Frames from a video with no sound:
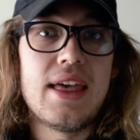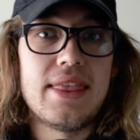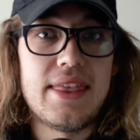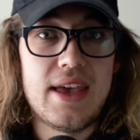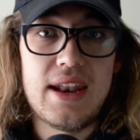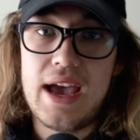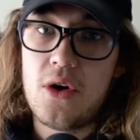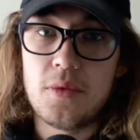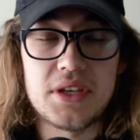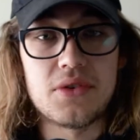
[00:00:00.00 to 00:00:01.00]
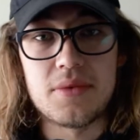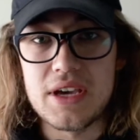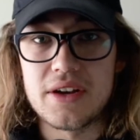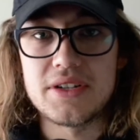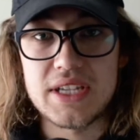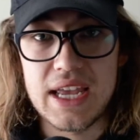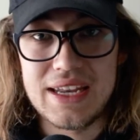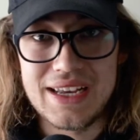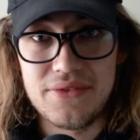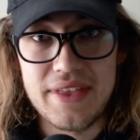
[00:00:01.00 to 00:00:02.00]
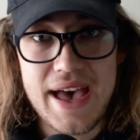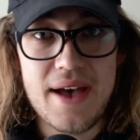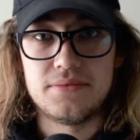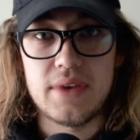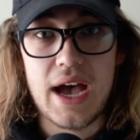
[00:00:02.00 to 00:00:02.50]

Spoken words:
then I hope that you can be understanding of that.